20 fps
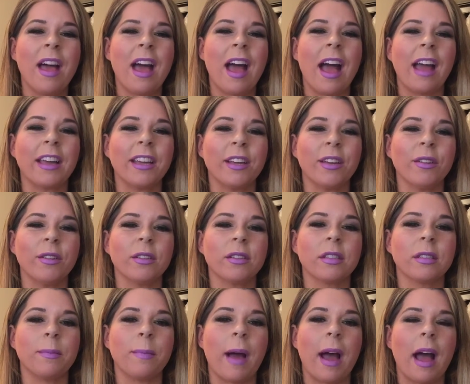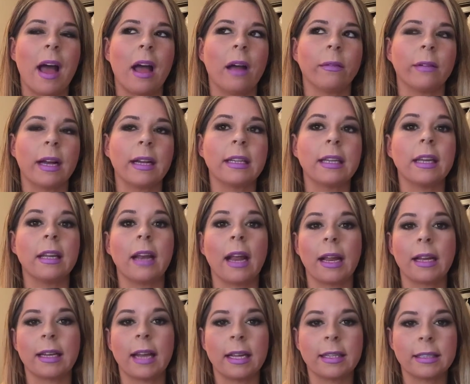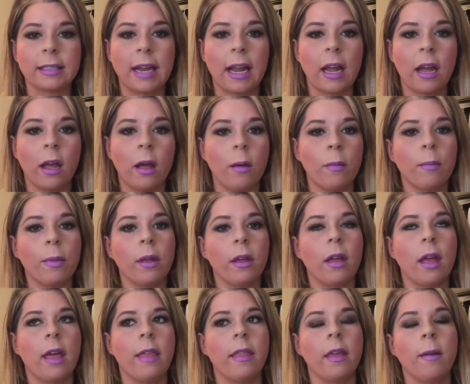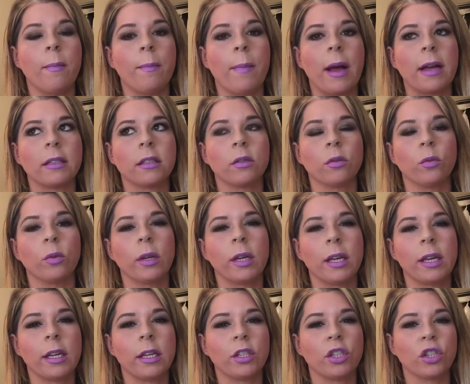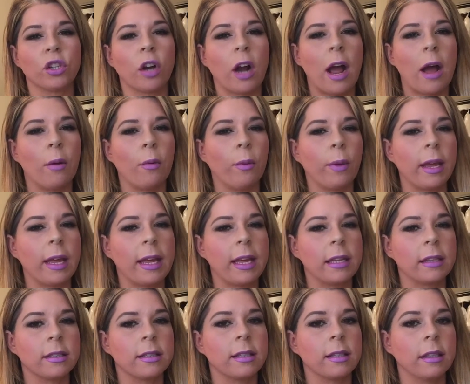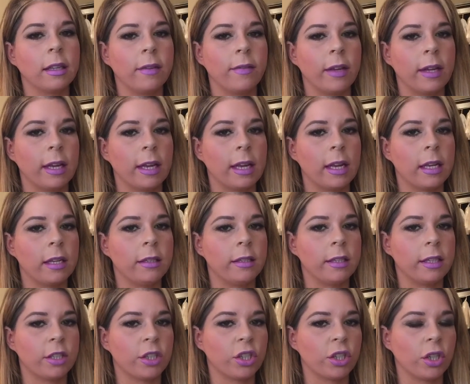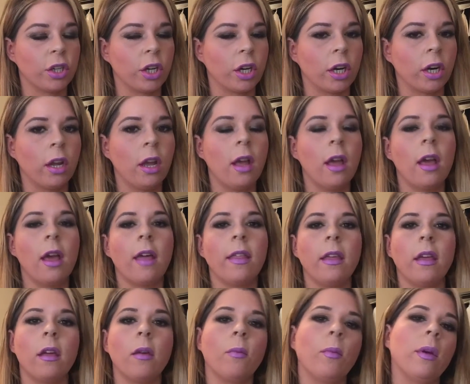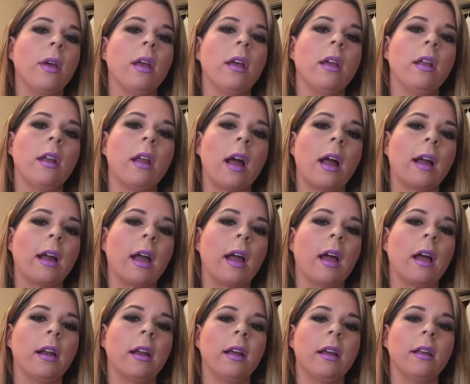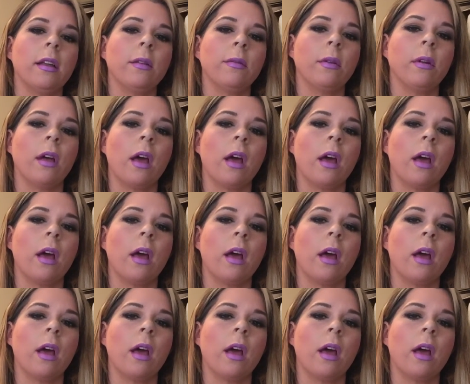I used my Redken anti-snap, and then my soy tri-wheat leave-in conditioner. And then when I got it